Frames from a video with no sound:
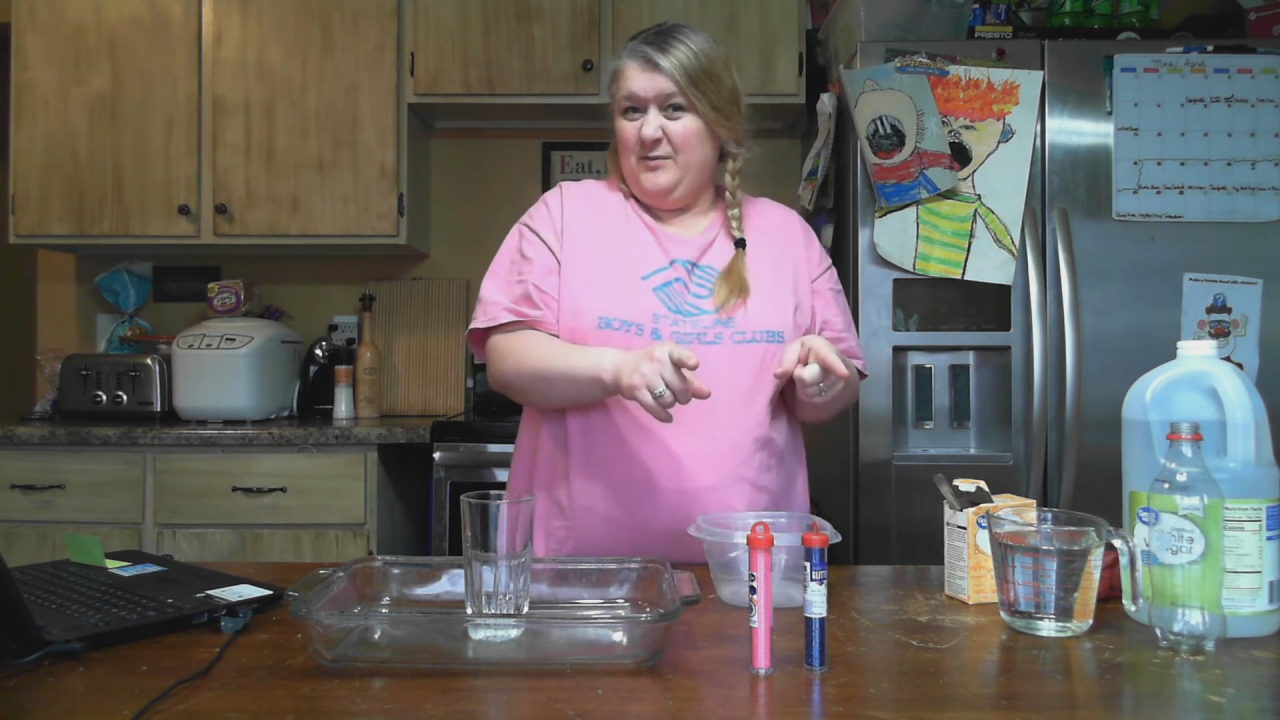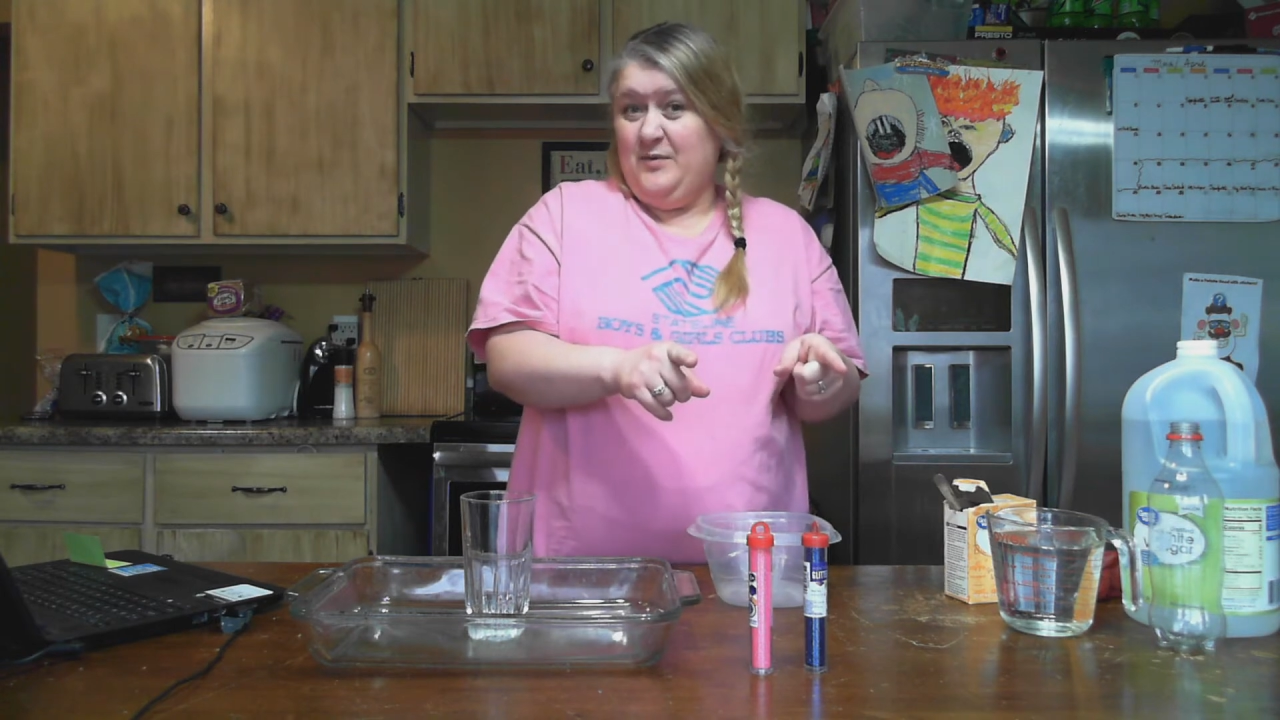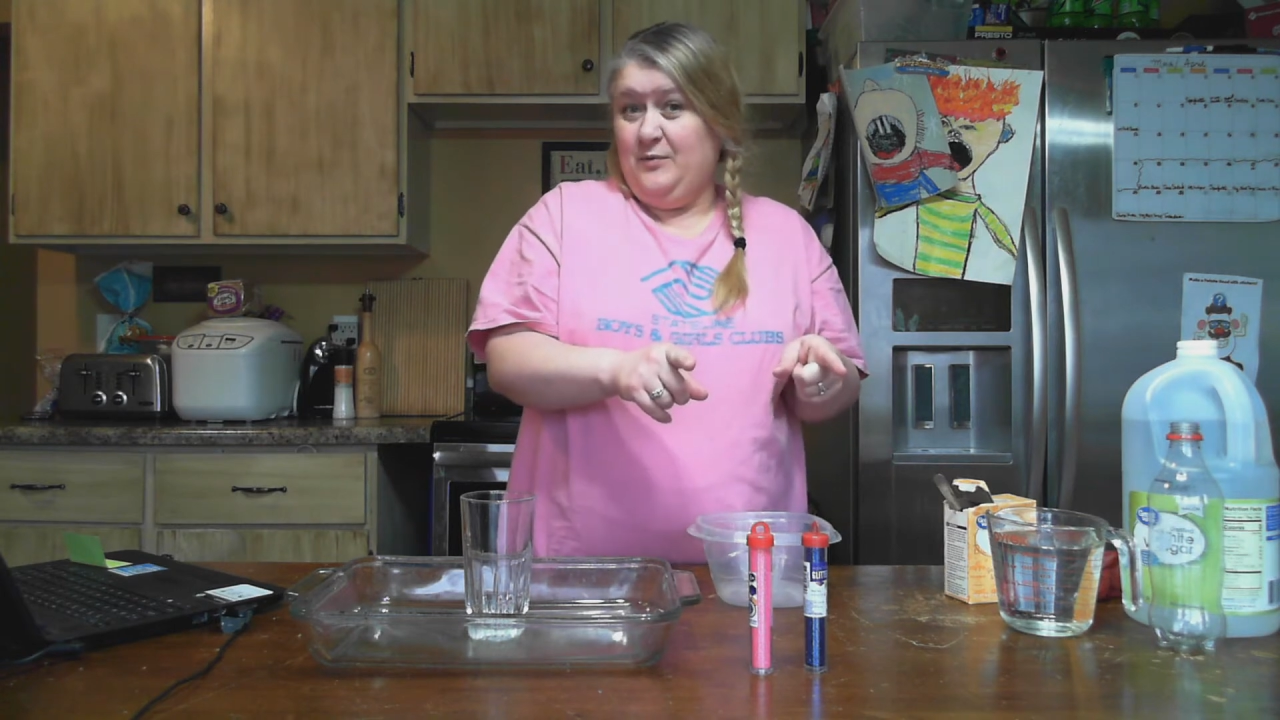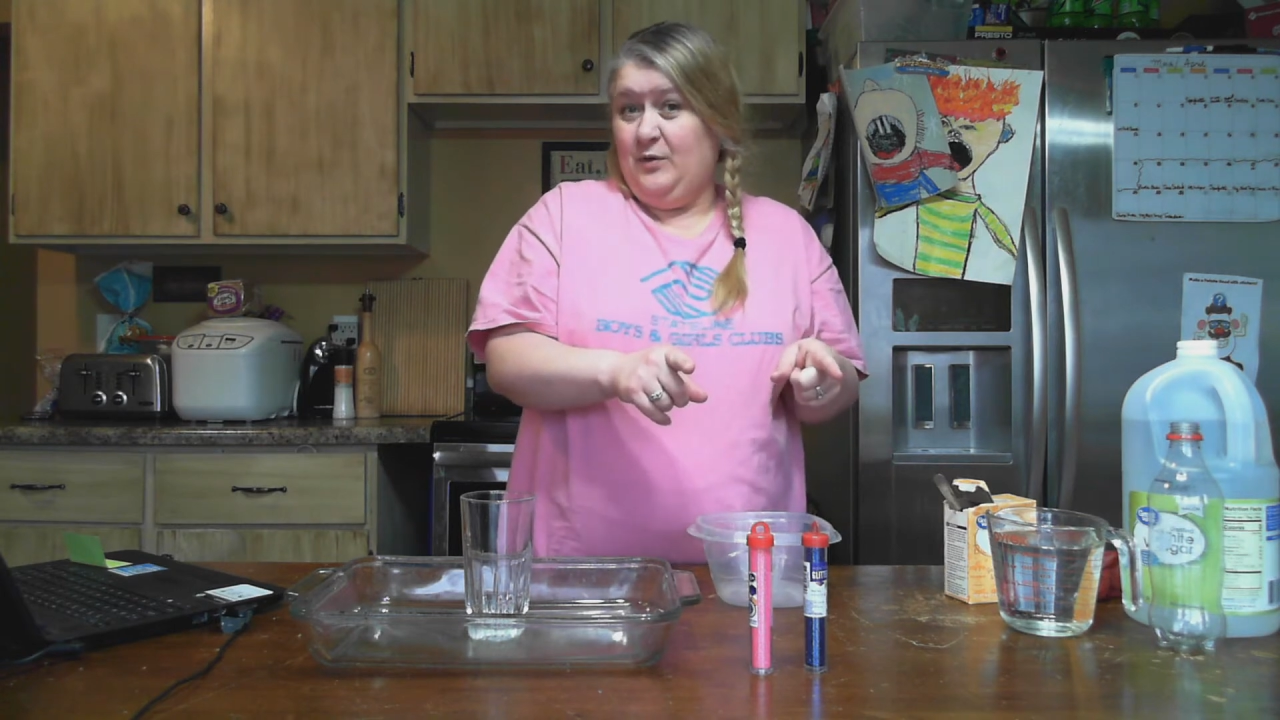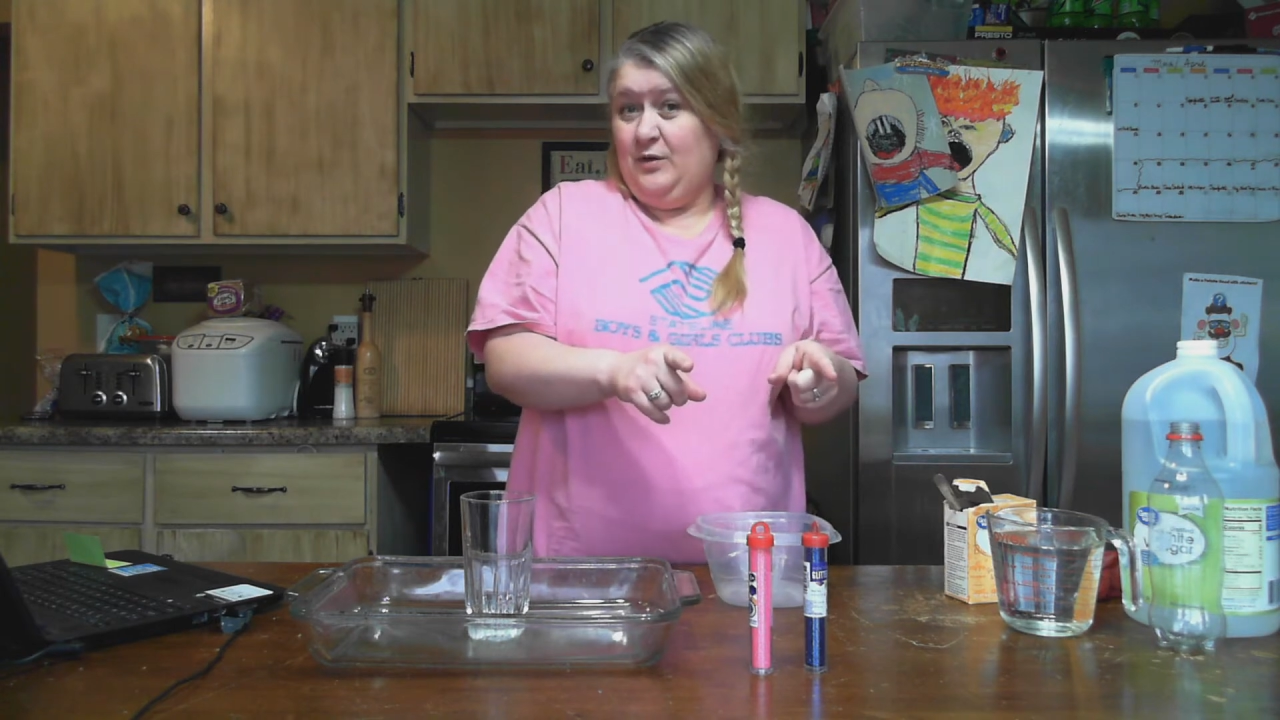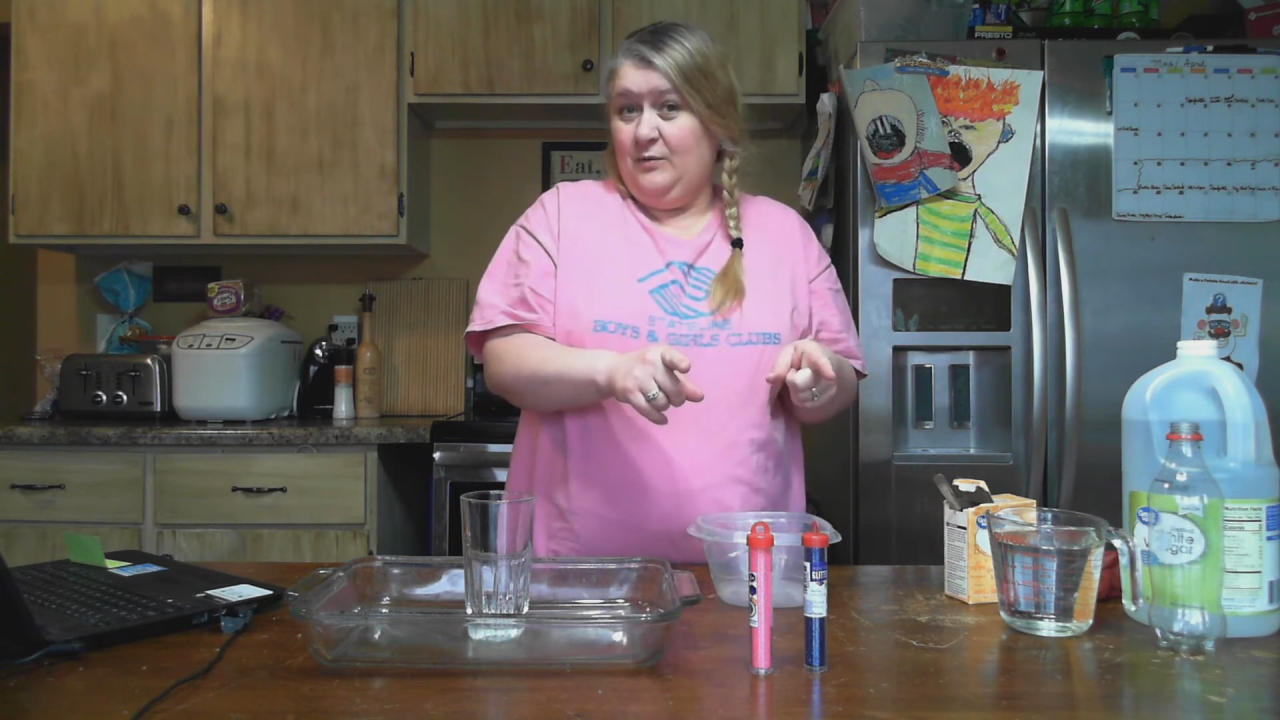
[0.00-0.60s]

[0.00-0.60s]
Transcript: would be really,